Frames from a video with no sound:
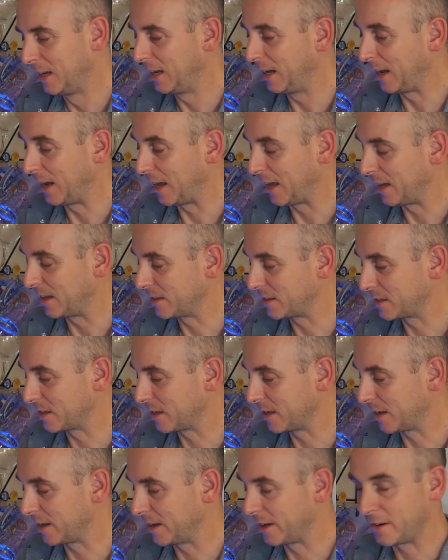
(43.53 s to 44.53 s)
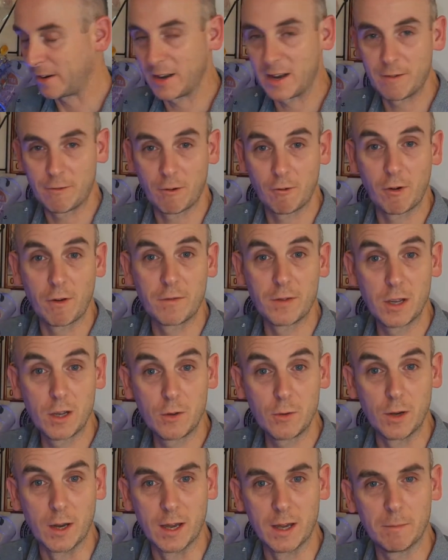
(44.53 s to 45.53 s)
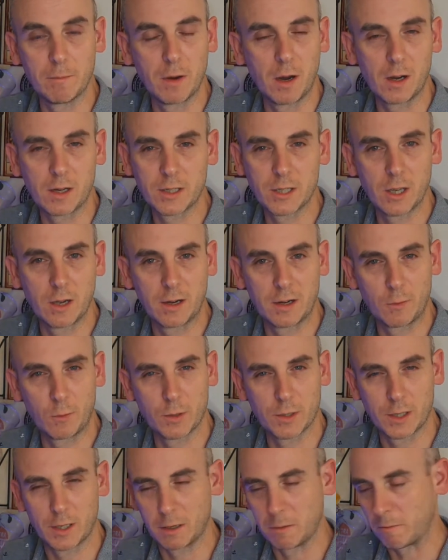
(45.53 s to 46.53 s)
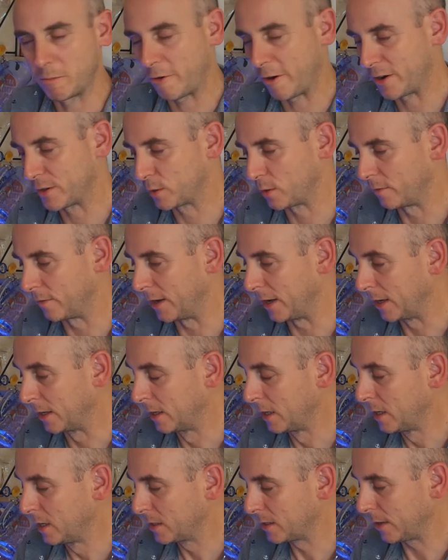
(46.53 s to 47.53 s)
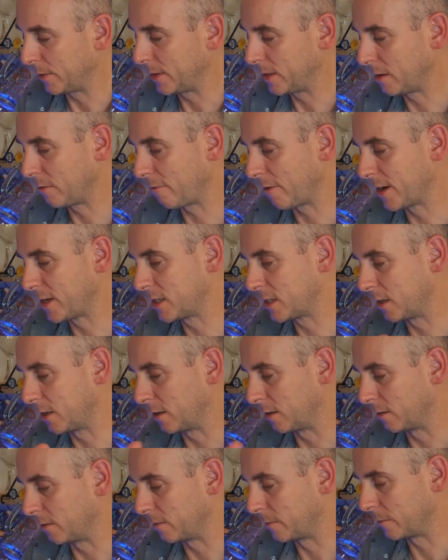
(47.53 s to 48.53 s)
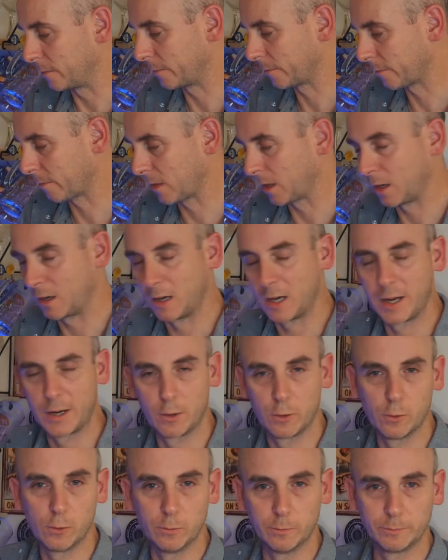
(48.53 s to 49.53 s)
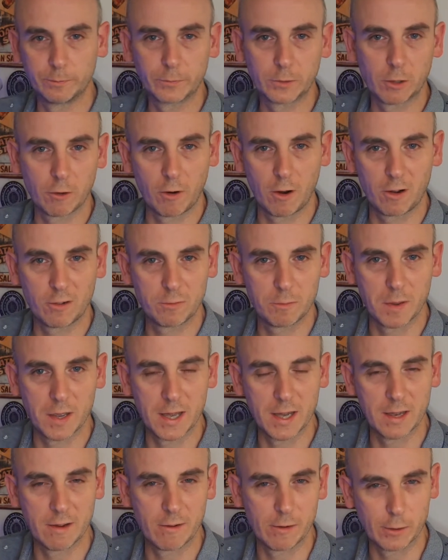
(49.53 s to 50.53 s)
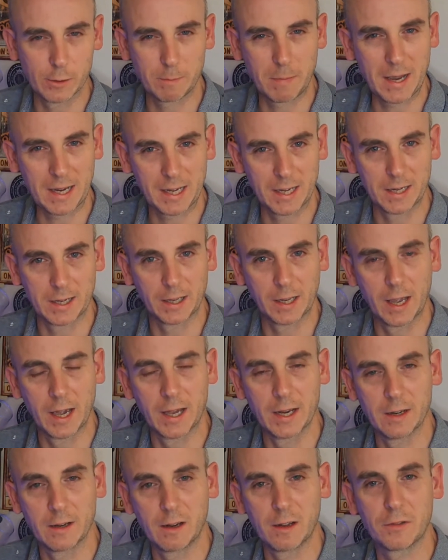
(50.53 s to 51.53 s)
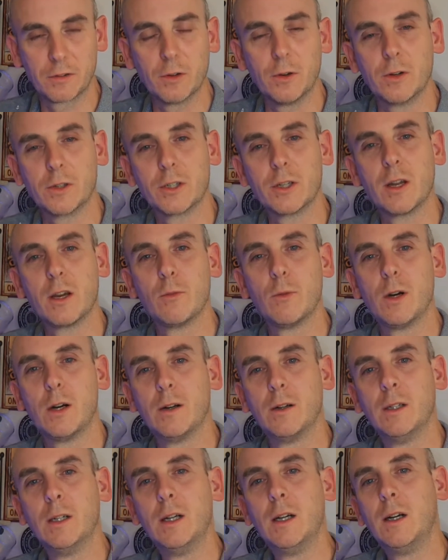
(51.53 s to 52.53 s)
And I never reviewed it, but I certainly wasn't impressed with it. So in the recent Lidl craft beer, it was back in again. And I thought, you know what?